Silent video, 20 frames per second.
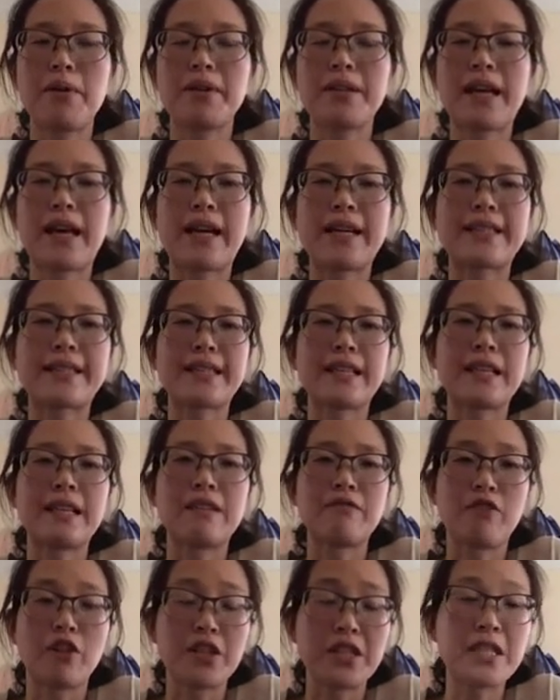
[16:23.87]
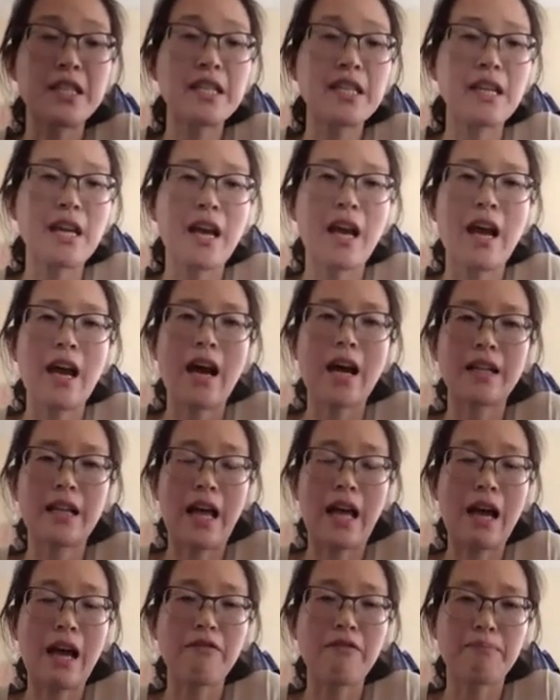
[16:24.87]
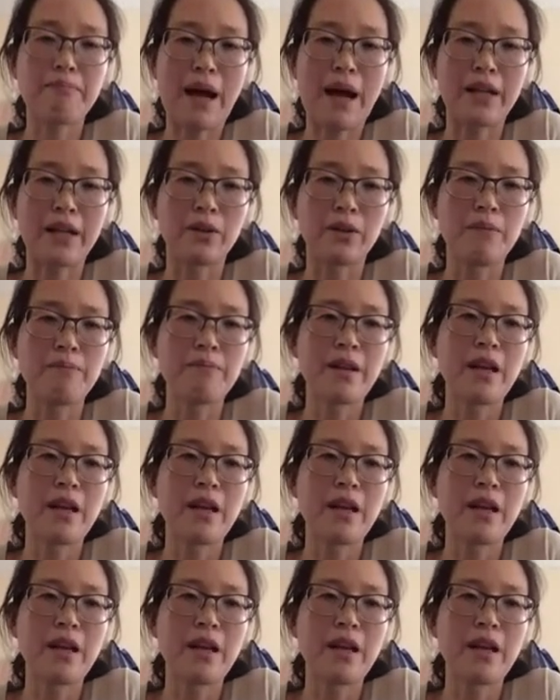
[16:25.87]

there is for E and F panel,